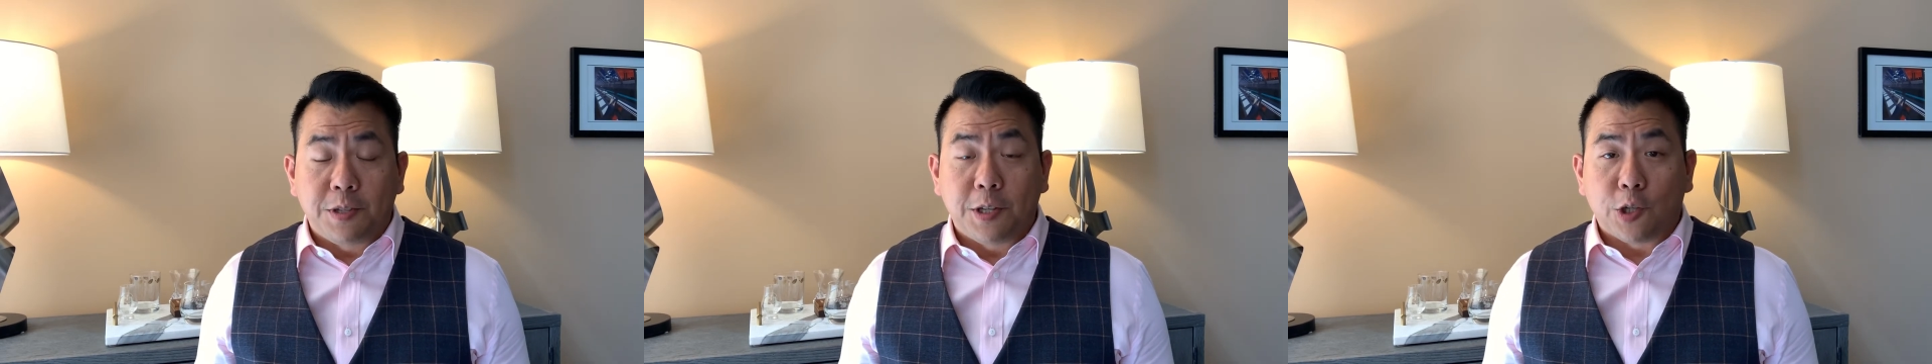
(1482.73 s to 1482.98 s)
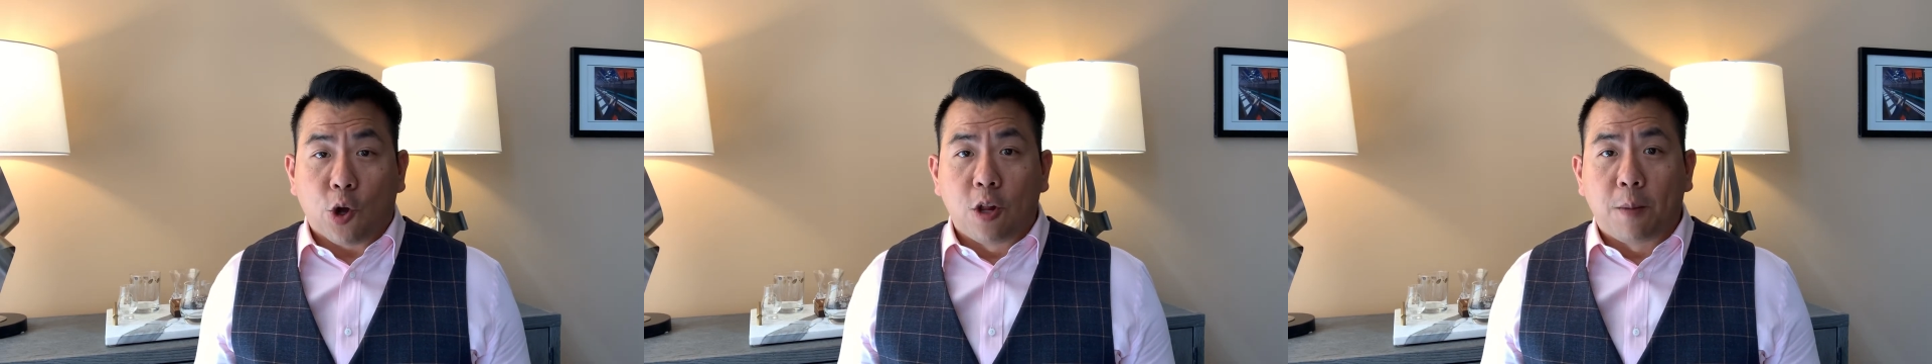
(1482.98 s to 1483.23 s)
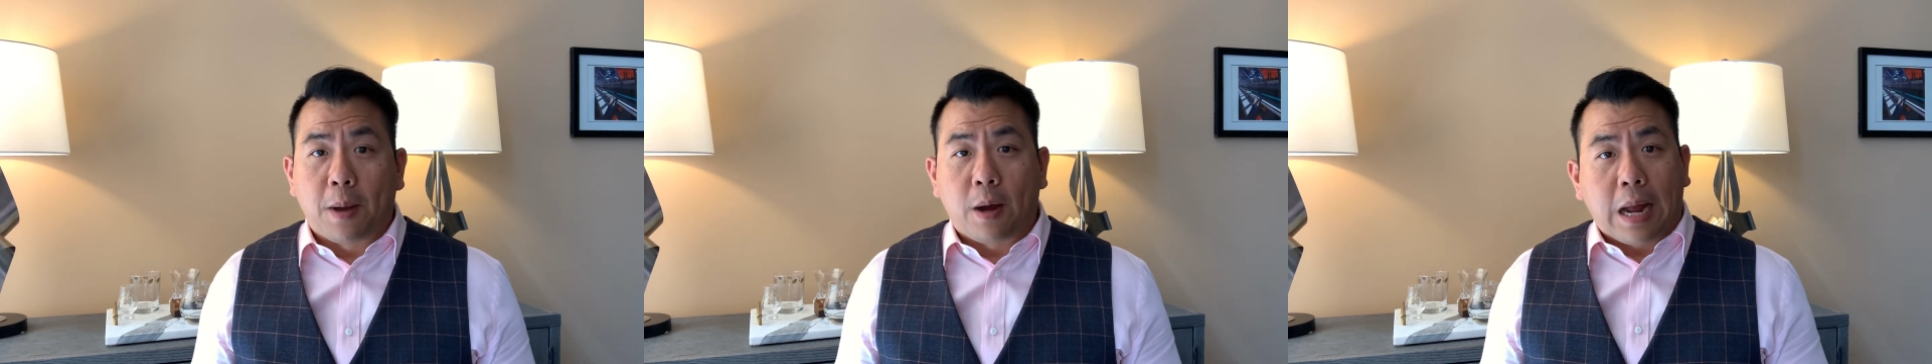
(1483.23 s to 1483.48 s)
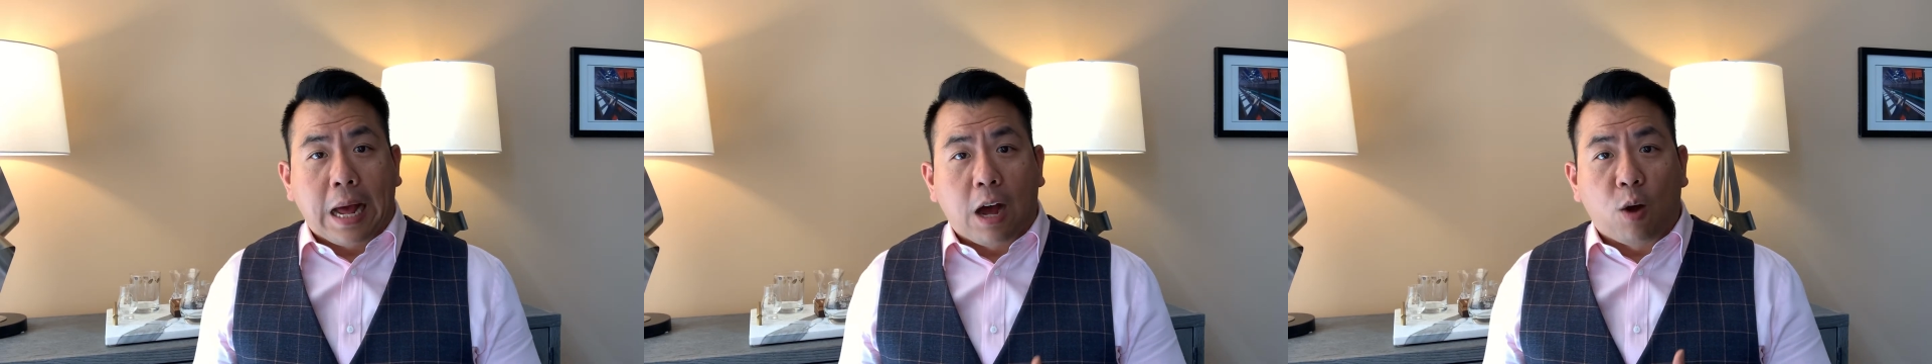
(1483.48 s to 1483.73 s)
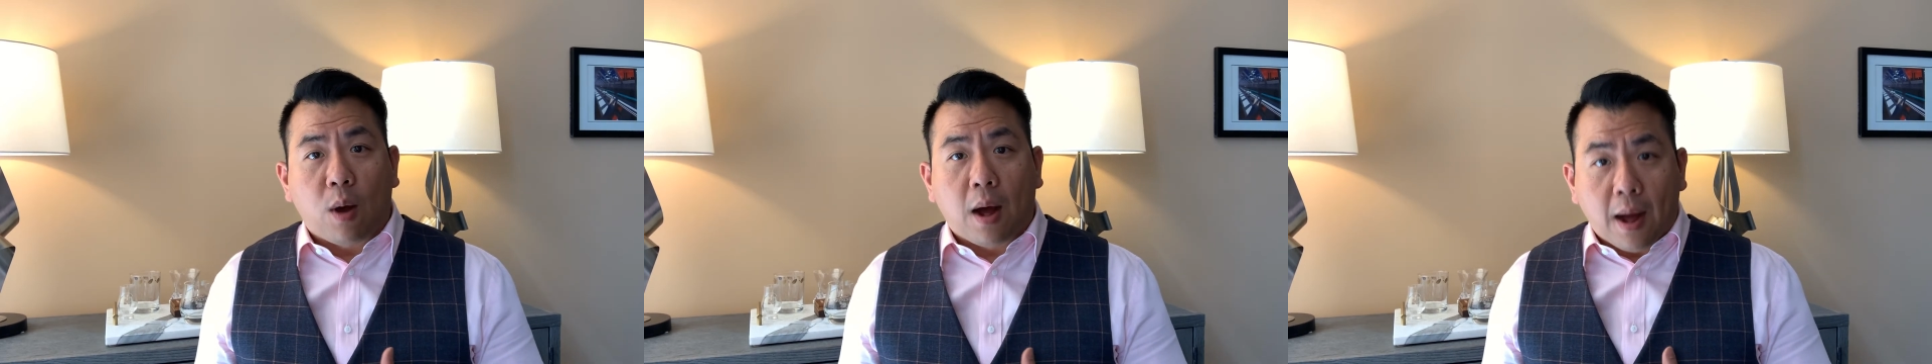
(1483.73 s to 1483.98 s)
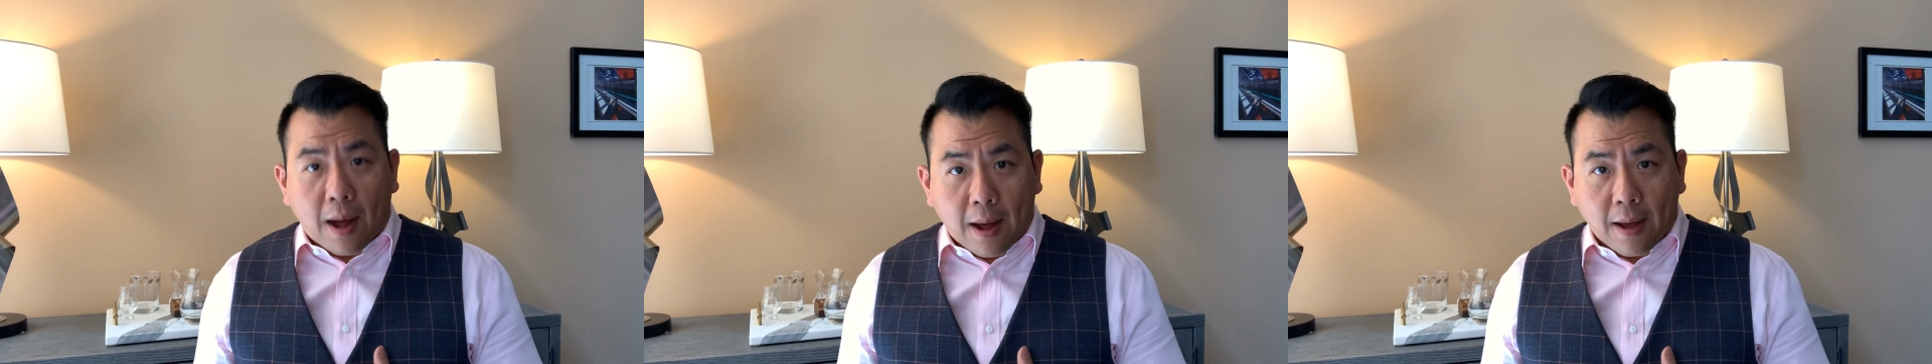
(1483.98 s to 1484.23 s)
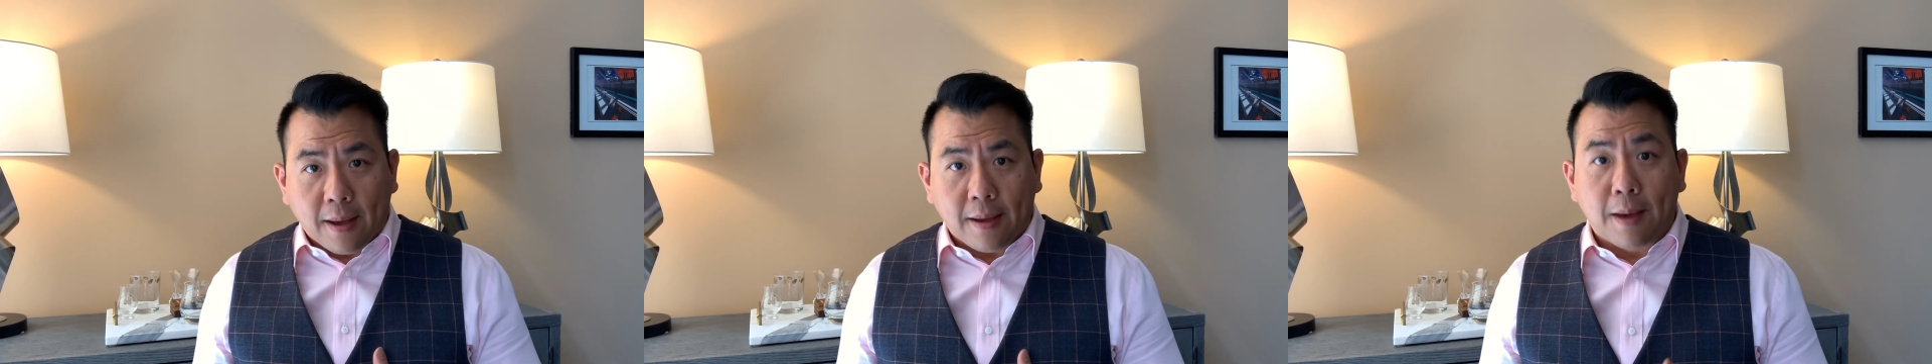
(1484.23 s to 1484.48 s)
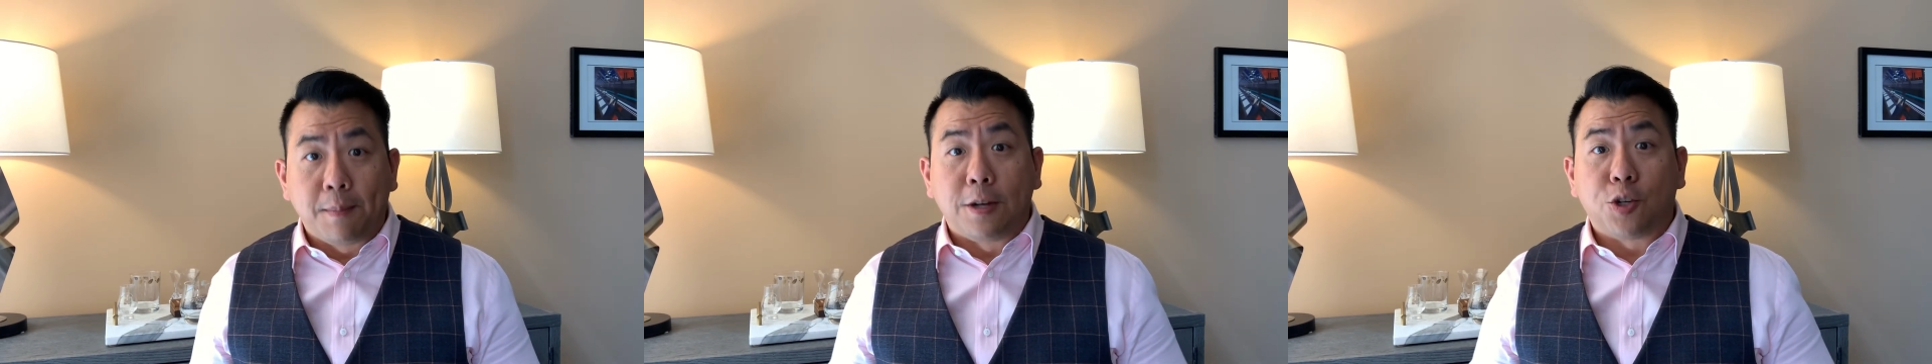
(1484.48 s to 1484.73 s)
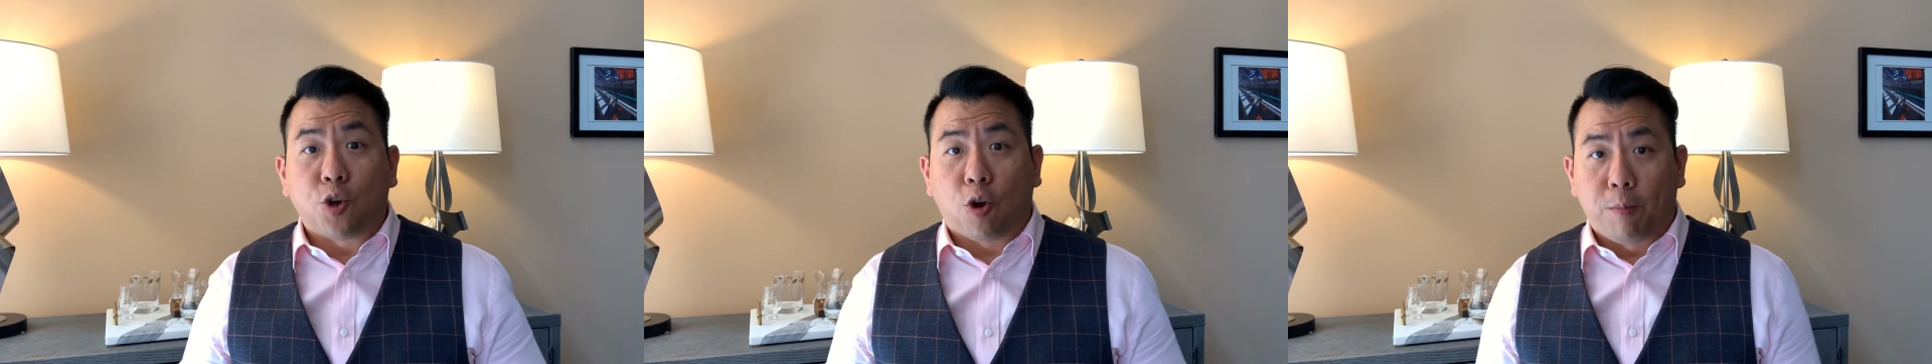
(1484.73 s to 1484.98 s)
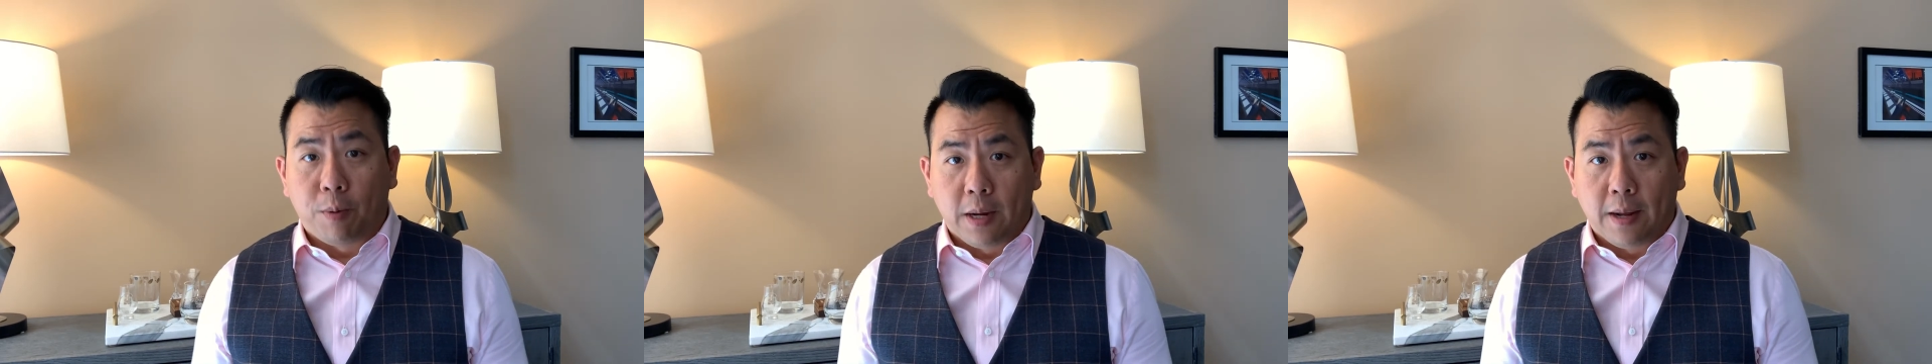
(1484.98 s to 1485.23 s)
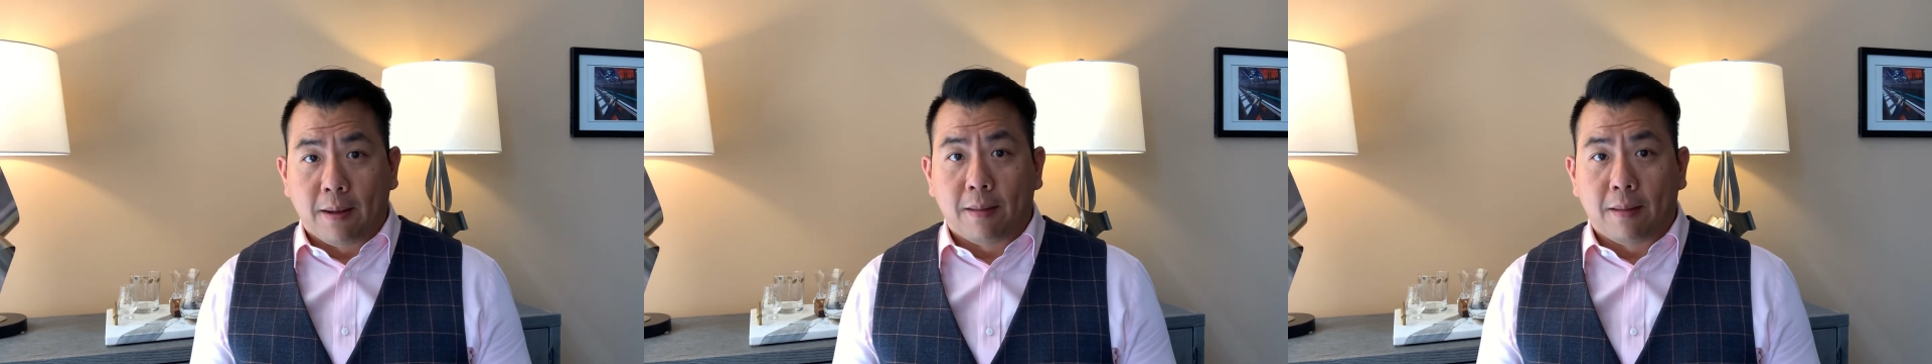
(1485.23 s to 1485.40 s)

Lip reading: it's all about how I am interpreting